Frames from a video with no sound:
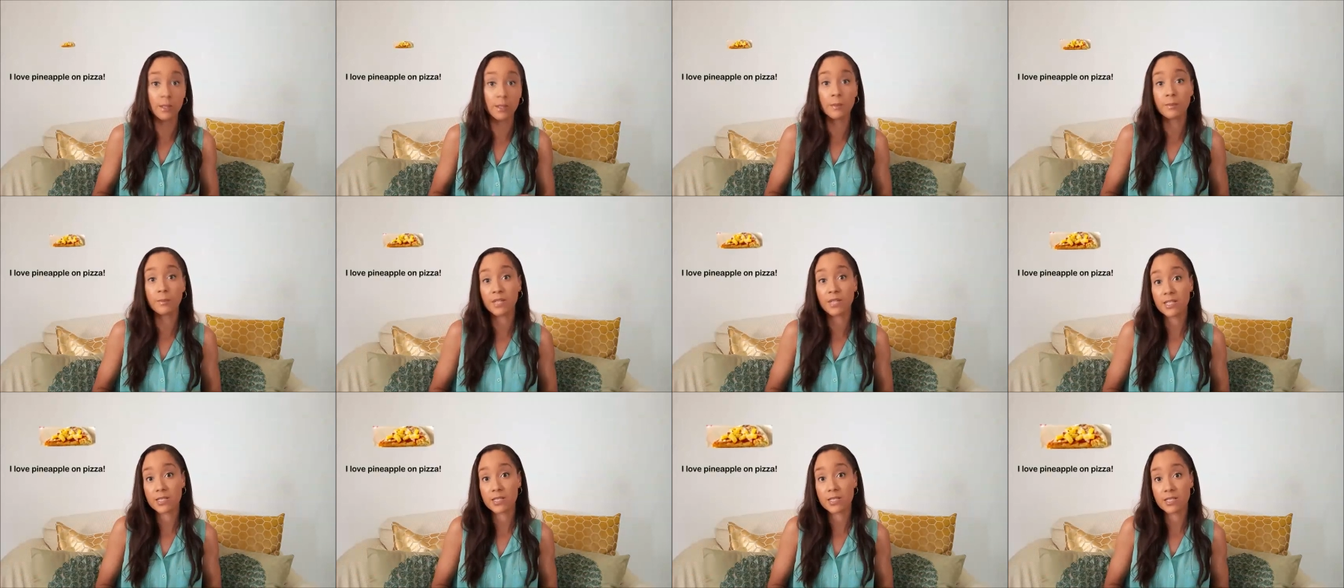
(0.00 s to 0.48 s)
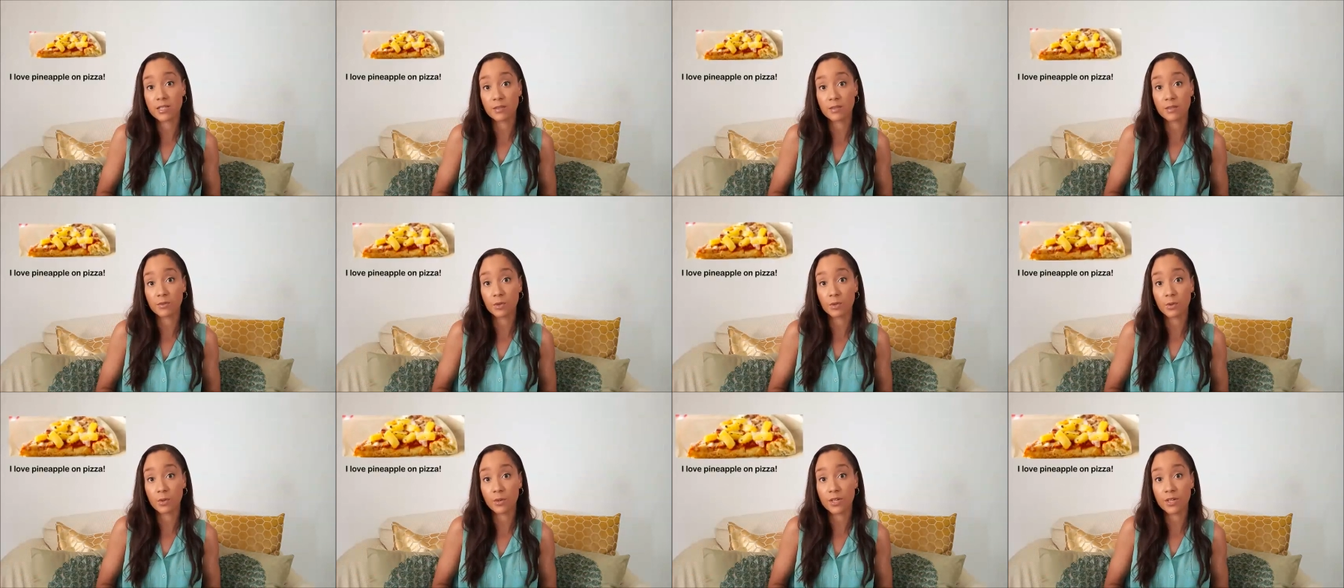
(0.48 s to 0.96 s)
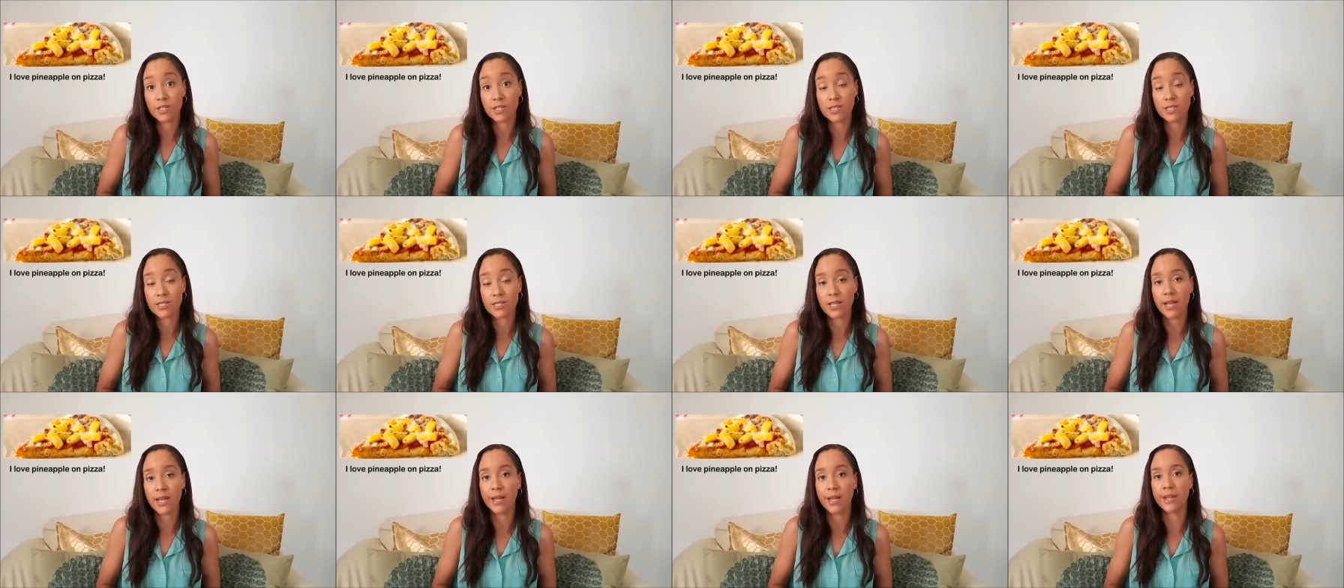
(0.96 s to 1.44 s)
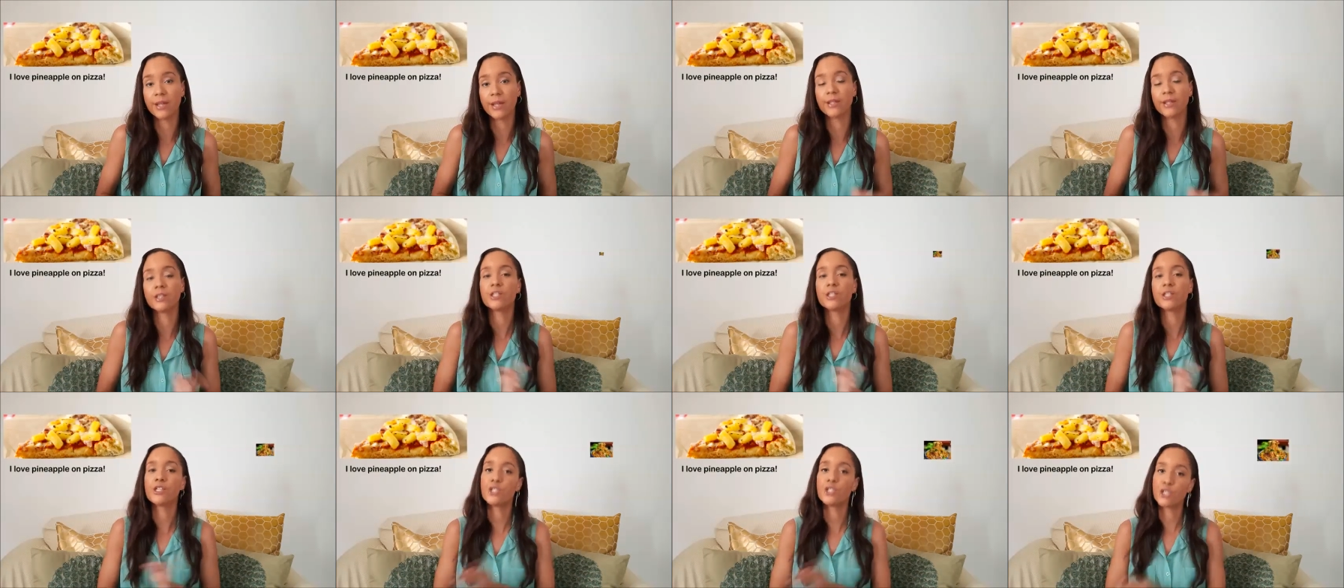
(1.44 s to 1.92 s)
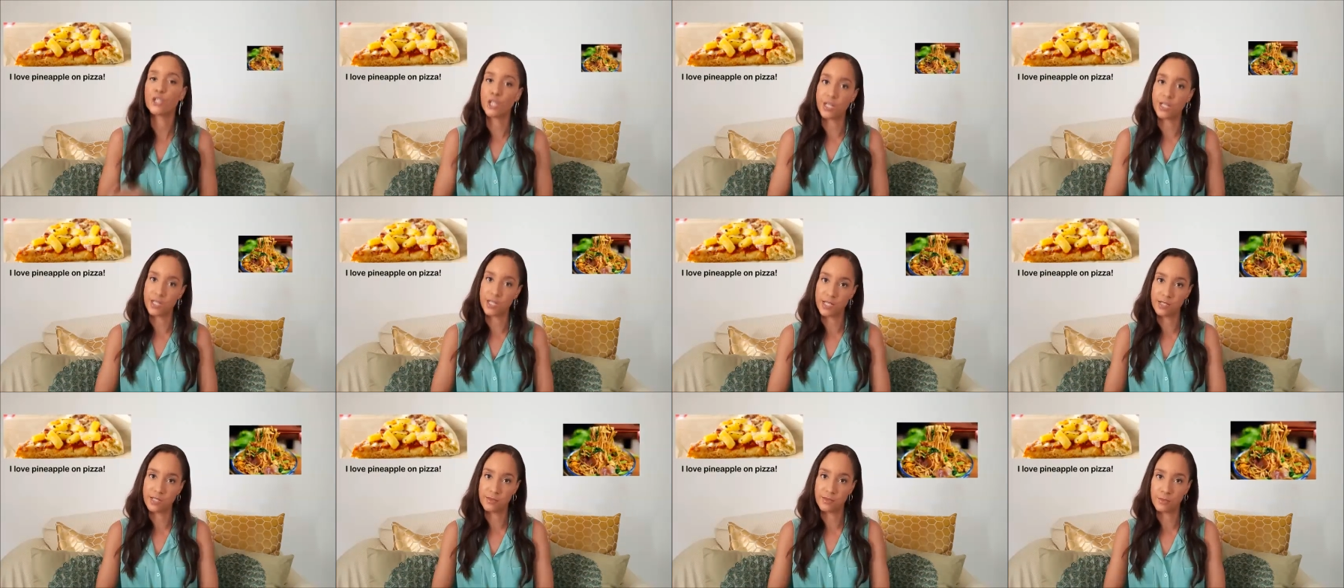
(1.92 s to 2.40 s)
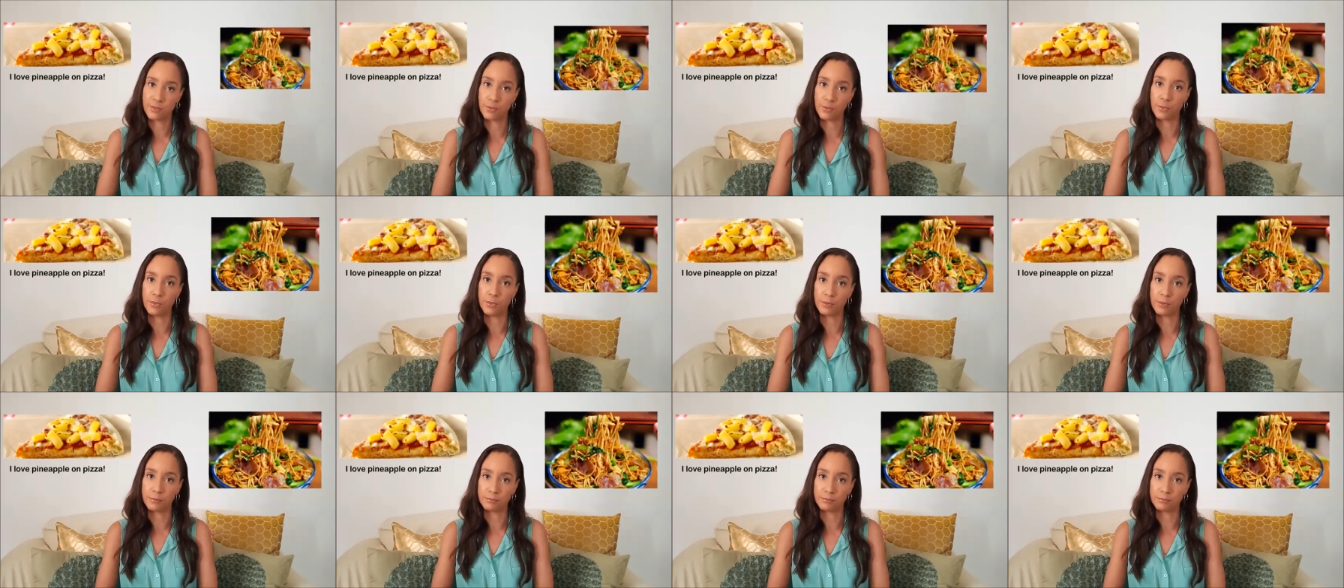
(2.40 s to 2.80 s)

Pizza, of course, and Chinese food.